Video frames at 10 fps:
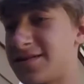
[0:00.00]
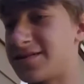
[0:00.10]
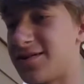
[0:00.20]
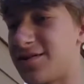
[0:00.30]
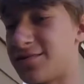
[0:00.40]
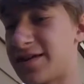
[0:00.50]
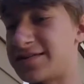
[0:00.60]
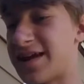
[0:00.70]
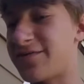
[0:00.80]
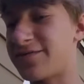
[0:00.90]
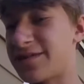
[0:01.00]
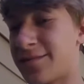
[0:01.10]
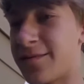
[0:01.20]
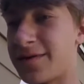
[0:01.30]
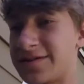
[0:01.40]
Let's go. That's definitely
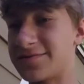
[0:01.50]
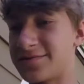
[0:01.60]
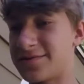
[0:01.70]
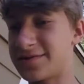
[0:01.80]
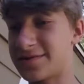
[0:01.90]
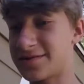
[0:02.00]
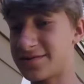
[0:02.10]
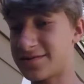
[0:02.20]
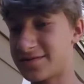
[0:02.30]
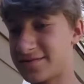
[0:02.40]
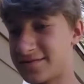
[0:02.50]
my best one right there